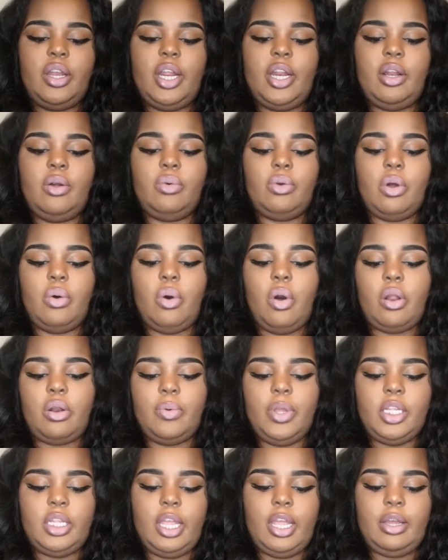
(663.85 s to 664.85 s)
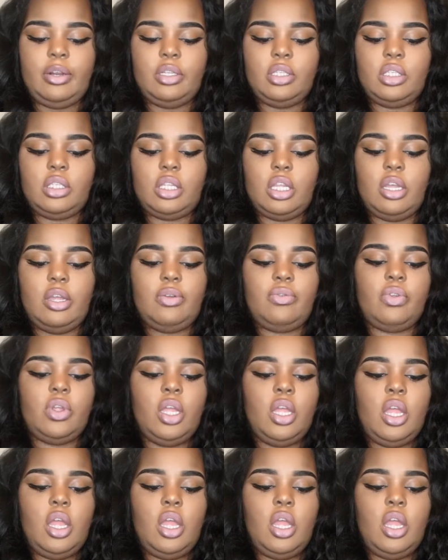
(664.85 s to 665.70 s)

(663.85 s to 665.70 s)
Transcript: They don't go all the way down and stuff.